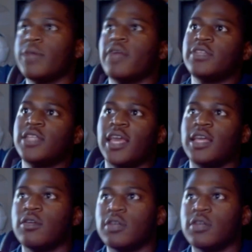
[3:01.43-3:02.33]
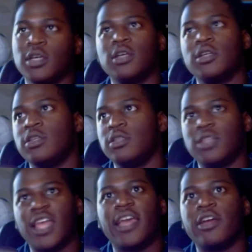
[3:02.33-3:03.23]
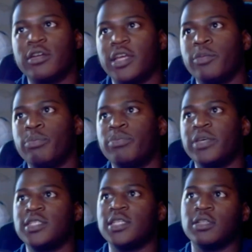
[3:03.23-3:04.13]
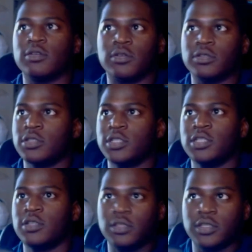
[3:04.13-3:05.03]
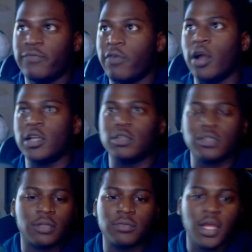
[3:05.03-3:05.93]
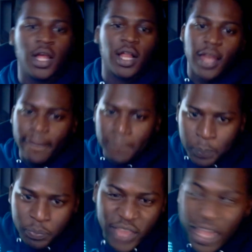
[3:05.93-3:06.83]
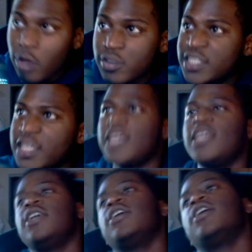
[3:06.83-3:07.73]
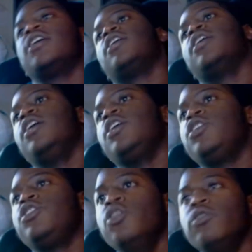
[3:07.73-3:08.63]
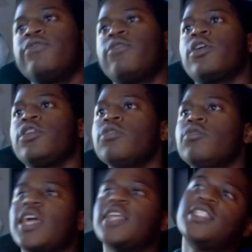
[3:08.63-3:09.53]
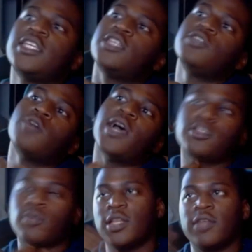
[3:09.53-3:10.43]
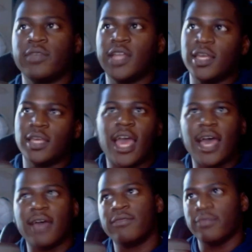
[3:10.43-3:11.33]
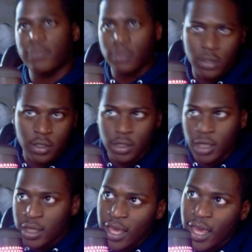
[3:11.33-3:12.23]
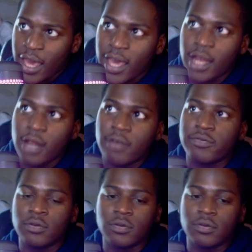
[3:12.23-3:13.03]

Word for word: day or they hear hear pissing or farting or something. Like they don't see you for you. They see you as whatever they have in their head of you.